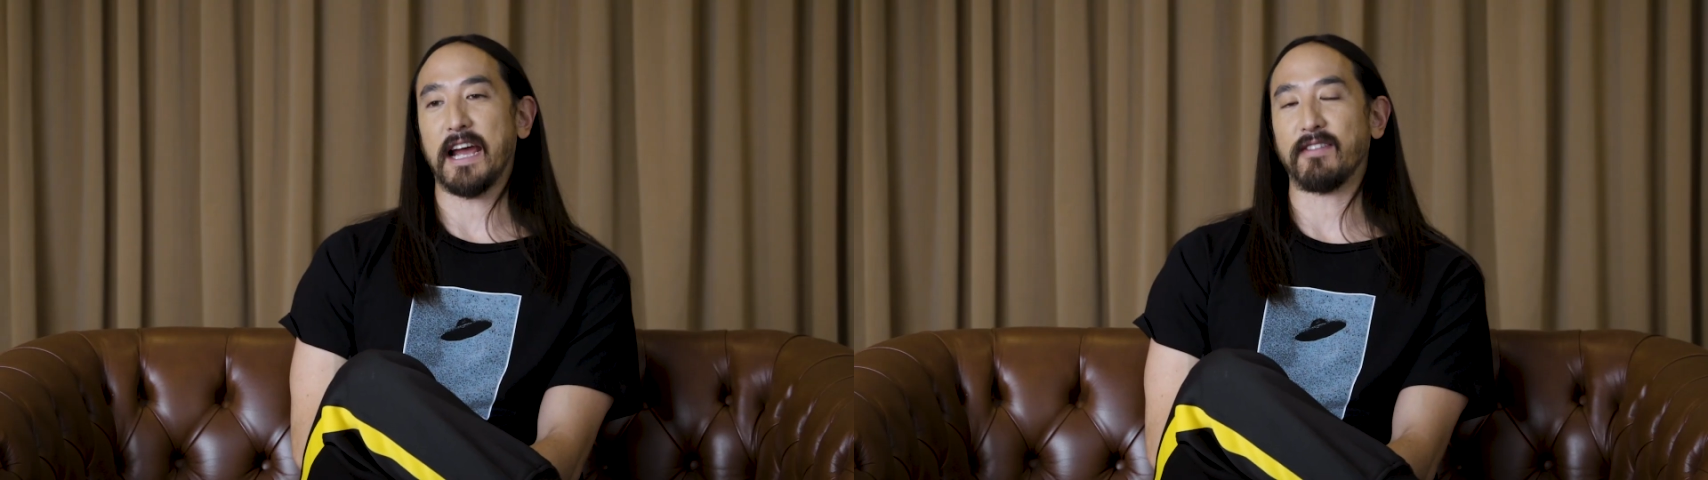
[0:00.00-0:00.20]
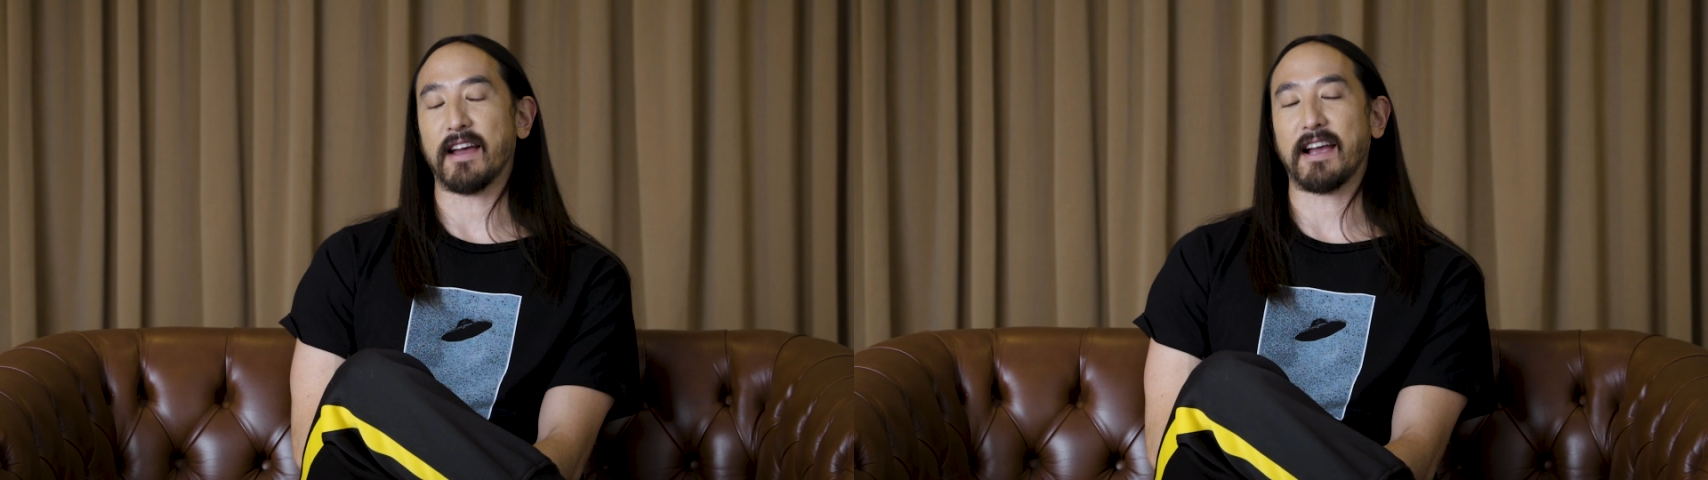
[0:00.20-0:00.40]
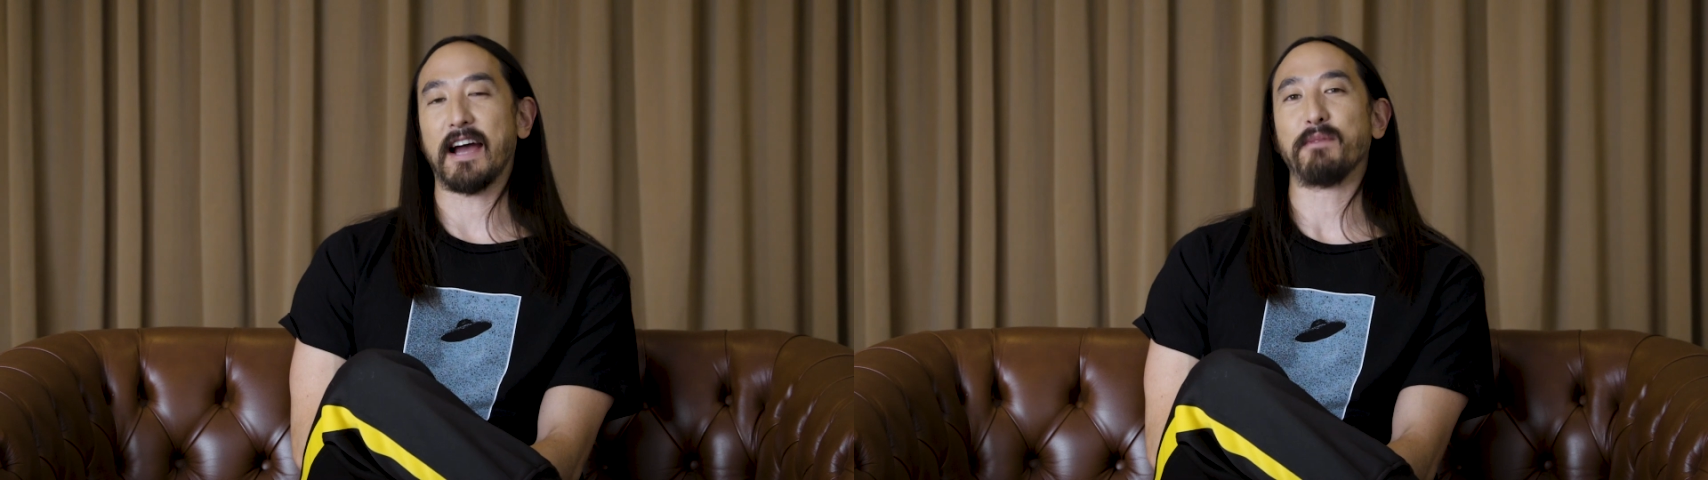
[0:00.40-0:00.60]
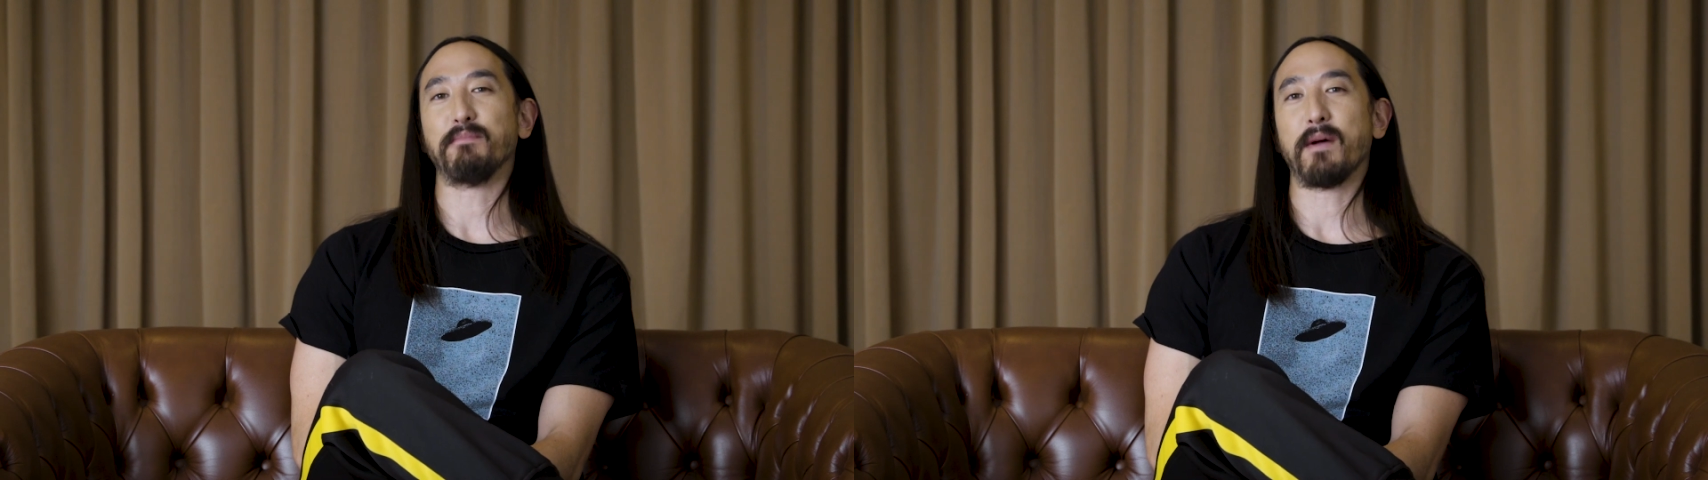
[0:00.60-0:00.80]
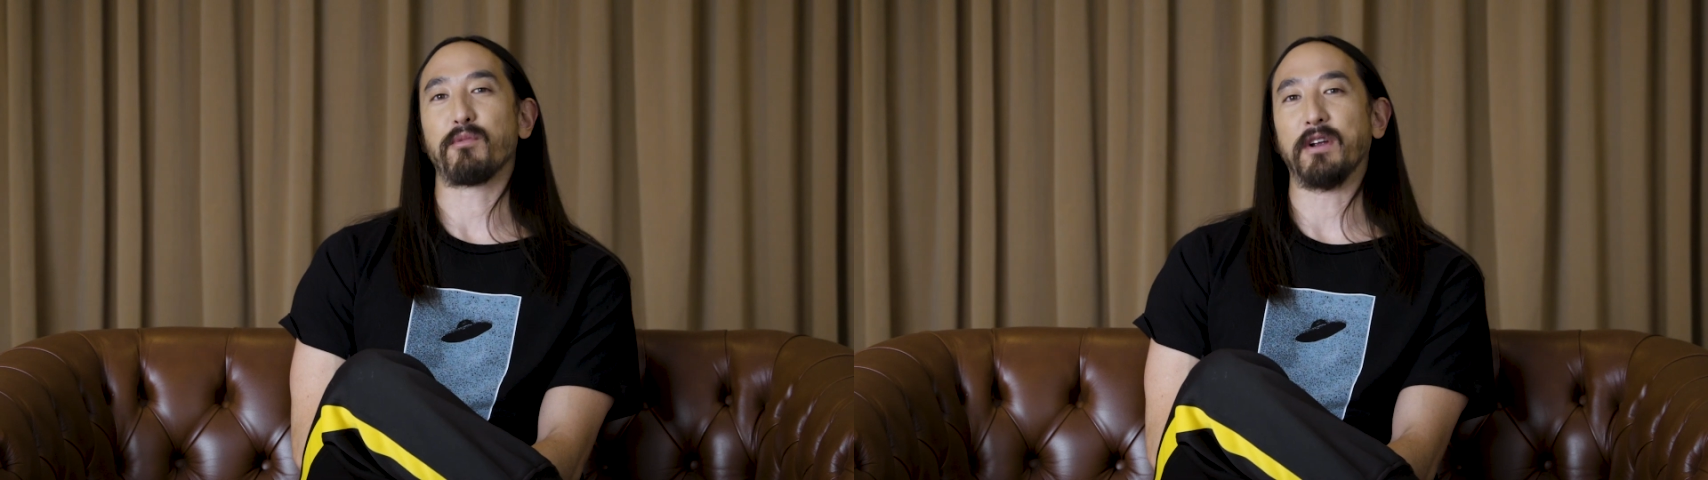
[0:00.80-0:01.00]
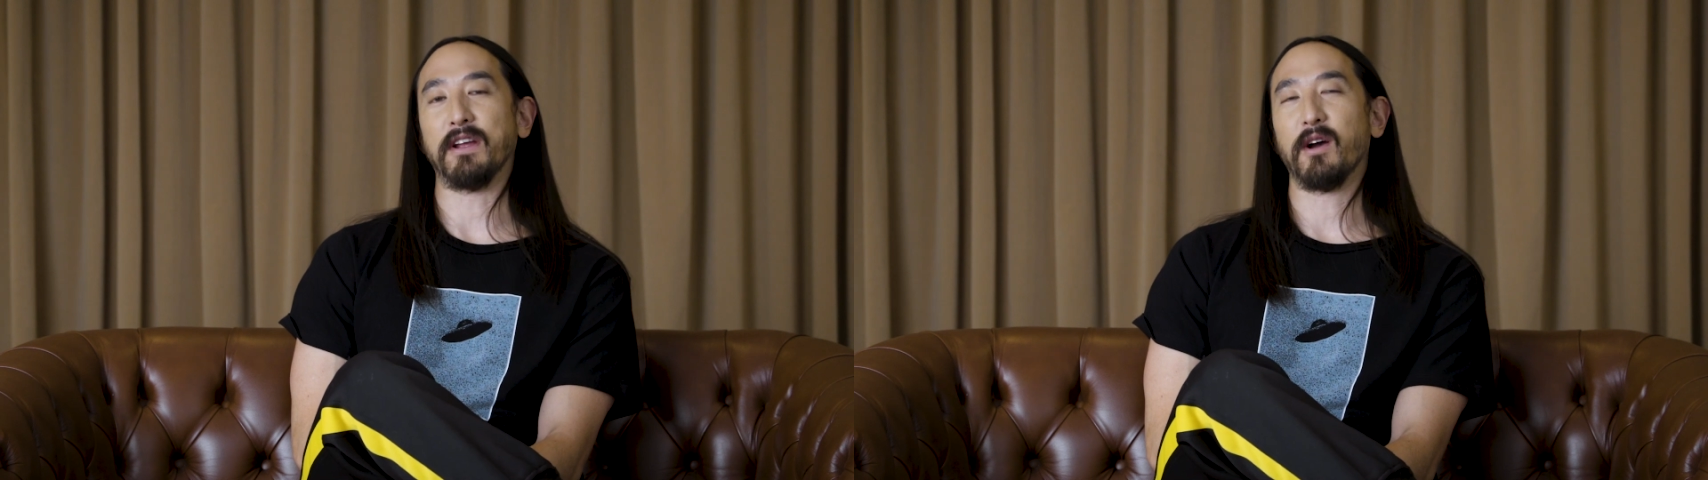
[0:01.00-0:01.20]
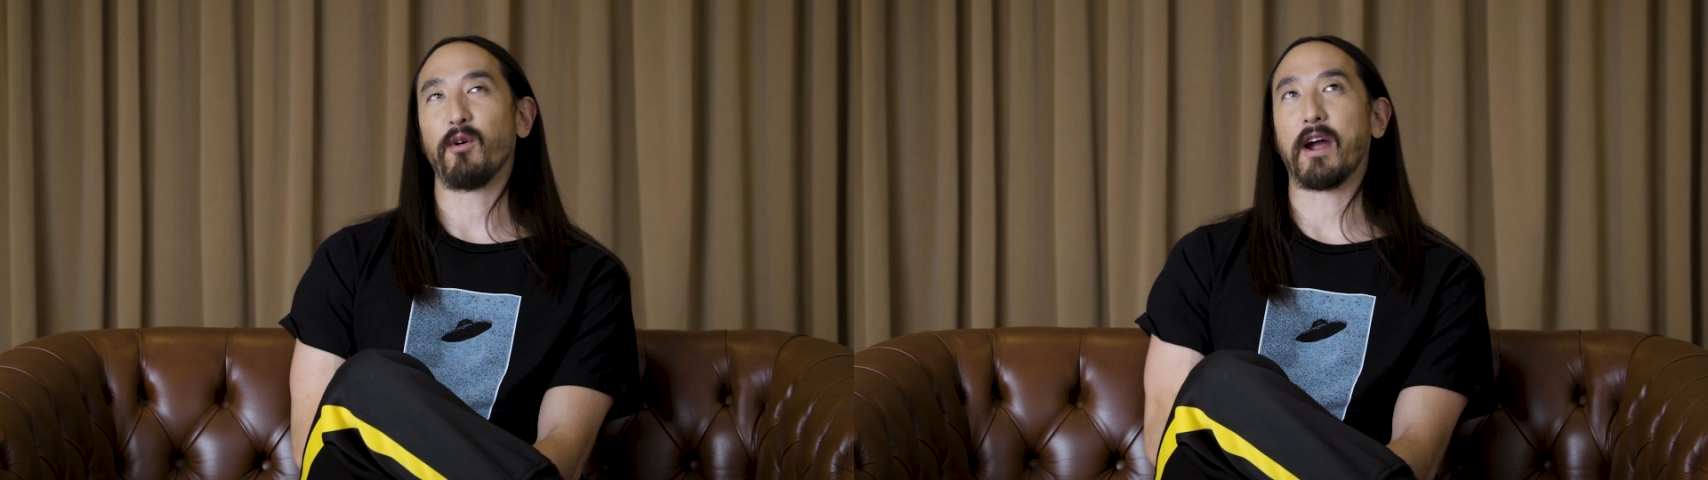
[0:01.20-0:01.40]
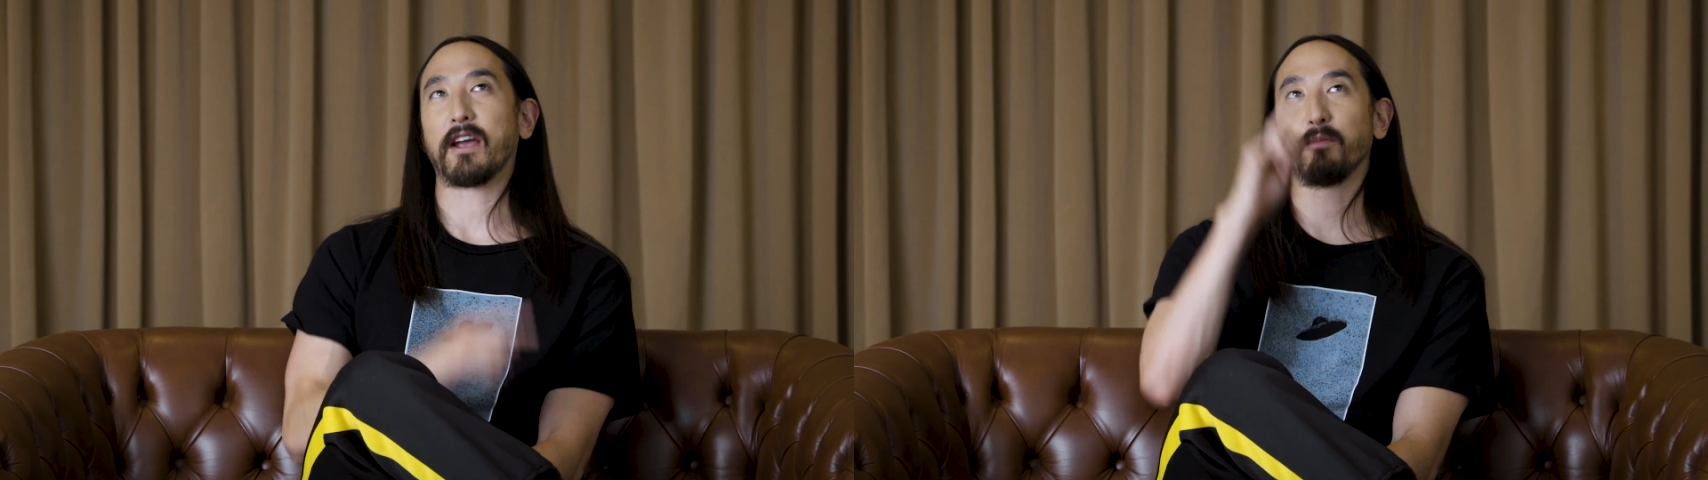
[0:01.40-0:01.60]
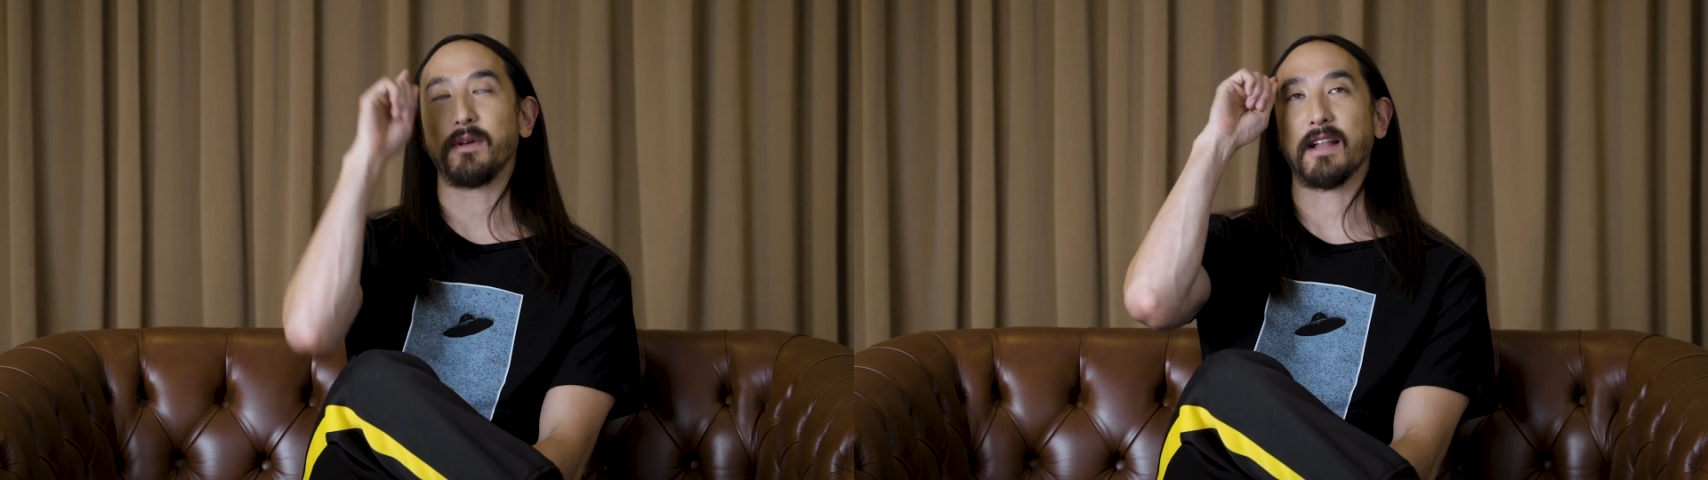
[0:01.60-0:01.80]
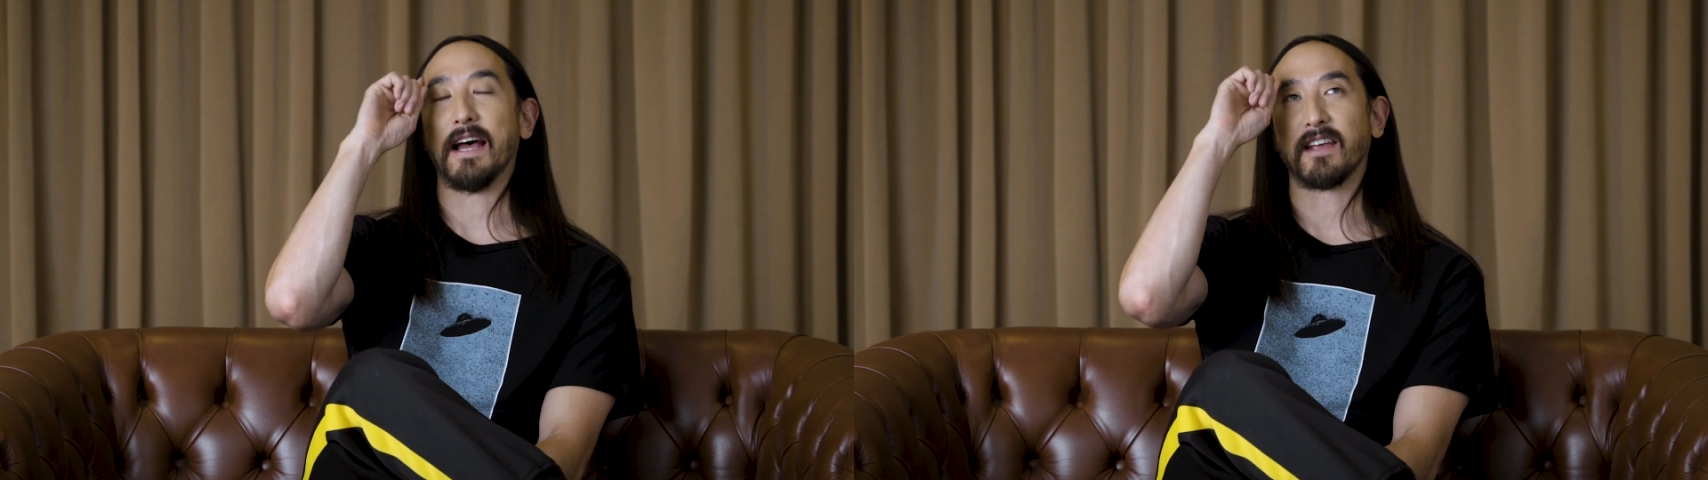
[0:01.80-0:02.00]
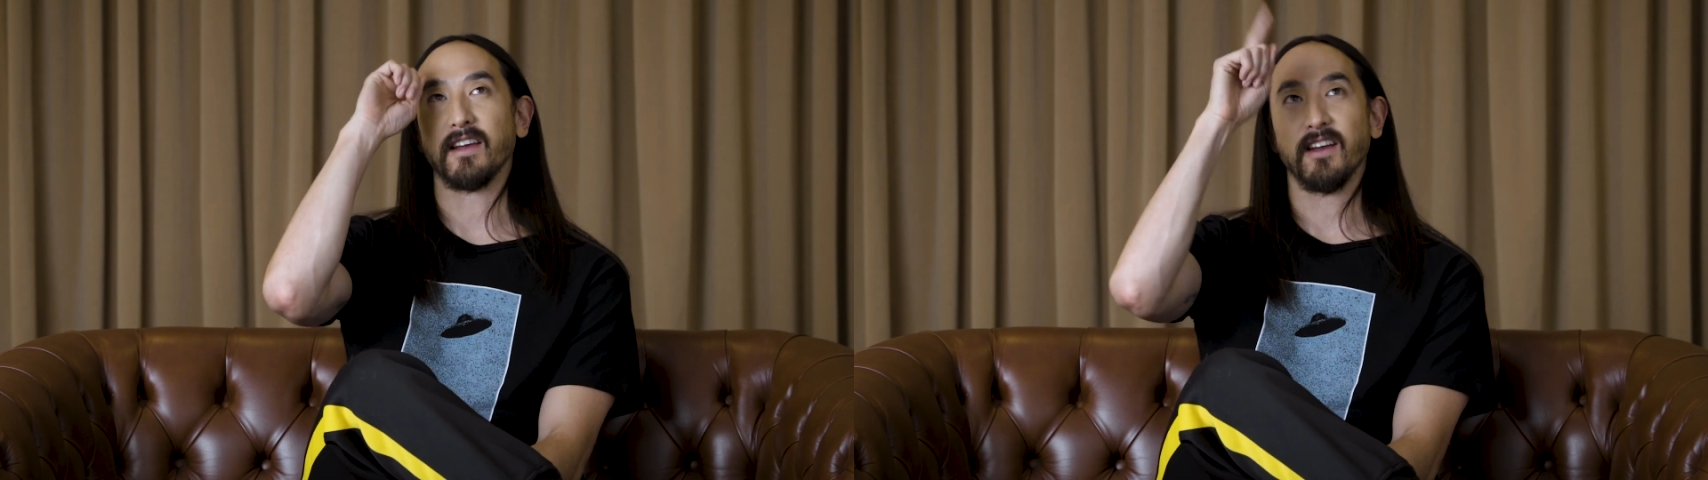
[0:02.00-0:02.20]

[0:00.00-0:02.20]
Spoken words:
that kind of memory where I could be like